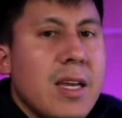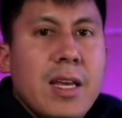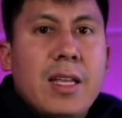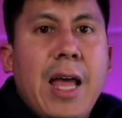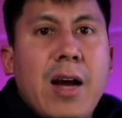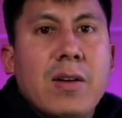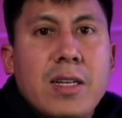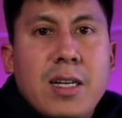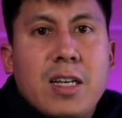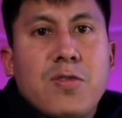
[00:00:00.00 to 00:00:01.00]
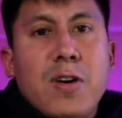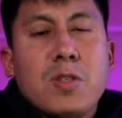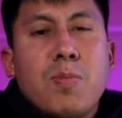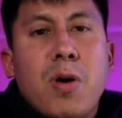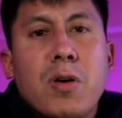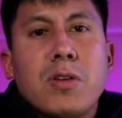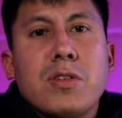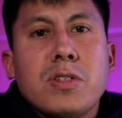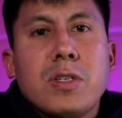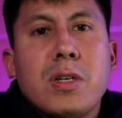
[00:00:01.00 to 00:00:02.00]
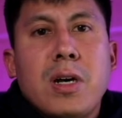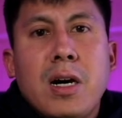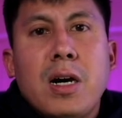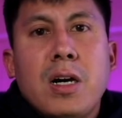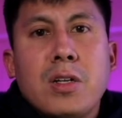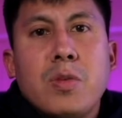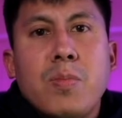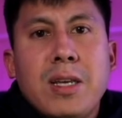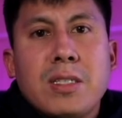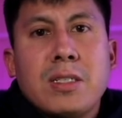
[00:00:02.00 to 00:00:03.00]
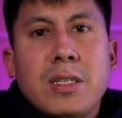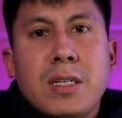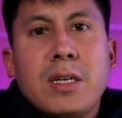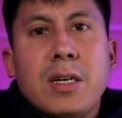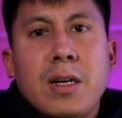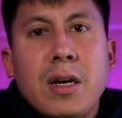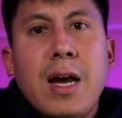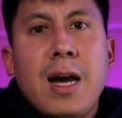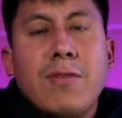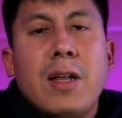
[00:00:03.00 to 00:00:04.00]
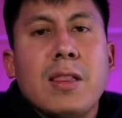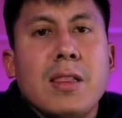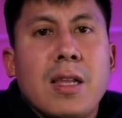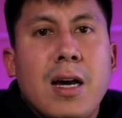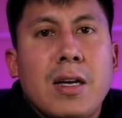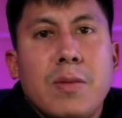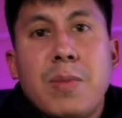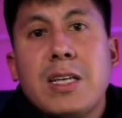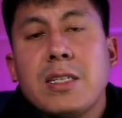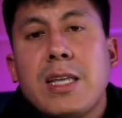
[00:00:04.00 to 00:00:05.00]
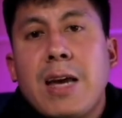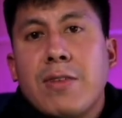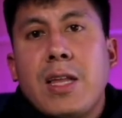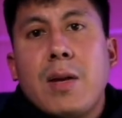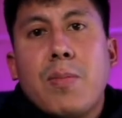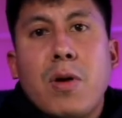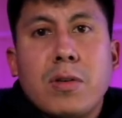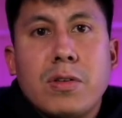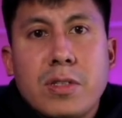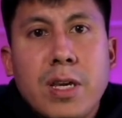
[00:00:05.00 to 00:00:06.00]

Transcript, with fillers: Now, as far as partners, uh, you basically have a lot, basically they have a lot of partners.